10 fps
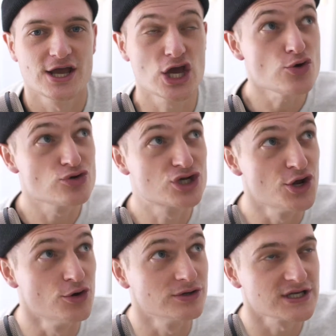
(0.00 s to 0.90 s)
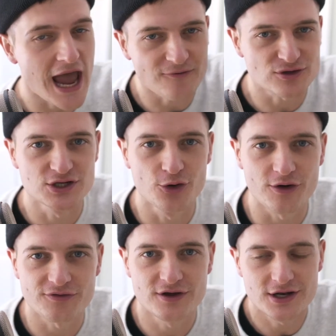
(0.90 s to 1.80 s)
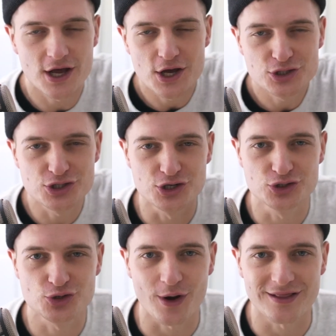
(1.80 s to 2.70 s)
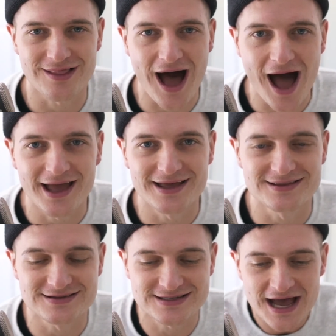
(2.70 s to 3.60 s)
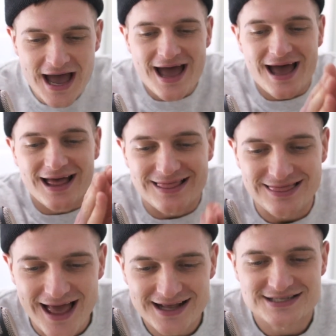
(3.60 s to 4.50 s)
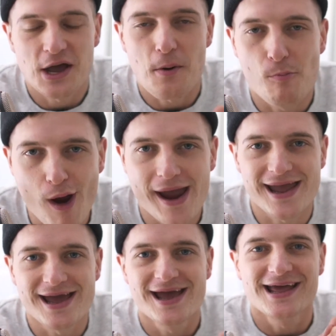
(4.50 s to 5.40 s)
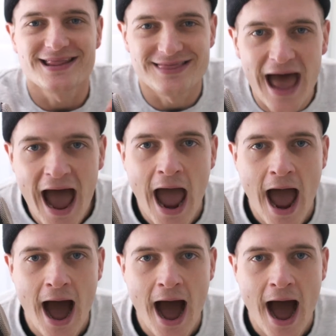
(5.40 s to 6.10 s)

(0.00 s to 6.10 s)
Huge news Everson Griffen to the Detroit Lions. Let's break it down.